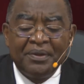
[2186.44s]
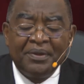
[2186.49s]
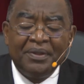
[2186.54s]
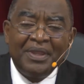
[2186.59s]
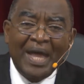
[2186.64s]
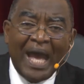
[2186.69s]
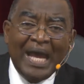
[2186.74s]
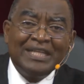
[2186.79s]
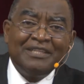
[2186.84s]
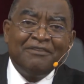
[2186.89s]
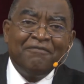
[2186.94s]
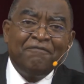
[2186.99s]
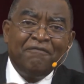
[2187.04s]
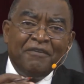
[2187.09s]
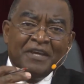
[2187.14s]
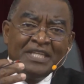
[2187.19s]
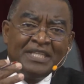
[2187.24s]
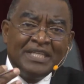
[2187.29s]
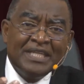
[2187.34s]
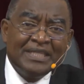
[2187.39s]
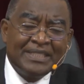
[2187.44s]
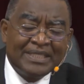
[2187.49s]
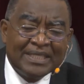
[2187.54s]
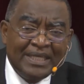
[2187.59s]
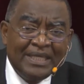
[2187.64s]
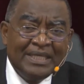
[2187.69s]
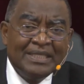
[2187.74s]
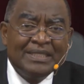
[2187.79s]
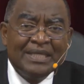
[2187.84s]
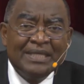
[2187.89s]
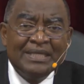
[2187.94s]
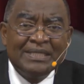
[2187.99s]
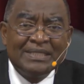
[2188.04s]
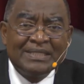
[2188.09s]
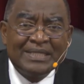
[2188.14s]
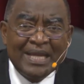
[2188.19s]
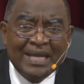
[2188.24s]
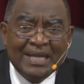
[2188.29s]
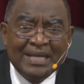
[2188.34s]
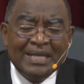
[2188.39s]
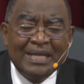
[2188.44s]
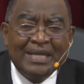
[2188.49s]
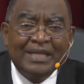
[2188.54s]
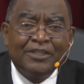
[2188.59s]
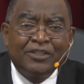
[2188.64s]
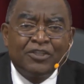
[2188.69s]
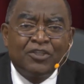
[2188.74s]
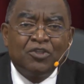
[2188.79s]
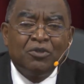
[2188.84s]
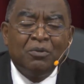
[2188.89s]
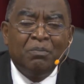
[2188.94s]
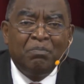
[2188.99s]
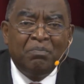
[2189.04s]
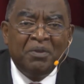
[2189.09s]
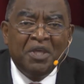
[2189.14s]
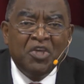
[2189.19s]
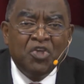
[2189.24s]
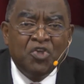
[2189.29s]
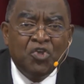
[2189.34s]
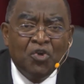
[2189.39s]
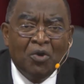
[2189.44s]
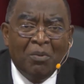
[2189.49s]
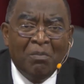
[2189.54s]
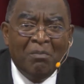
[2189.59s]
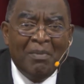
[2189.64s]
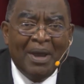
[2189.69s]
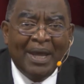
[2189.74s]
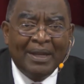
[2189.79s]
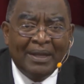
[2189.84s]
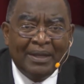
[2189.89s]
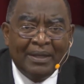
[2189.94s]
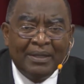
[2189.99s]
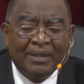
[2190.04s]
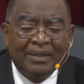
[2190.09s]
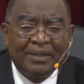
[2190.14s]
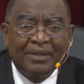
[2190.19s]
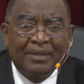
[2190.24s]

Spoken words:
That visit is intended to be human.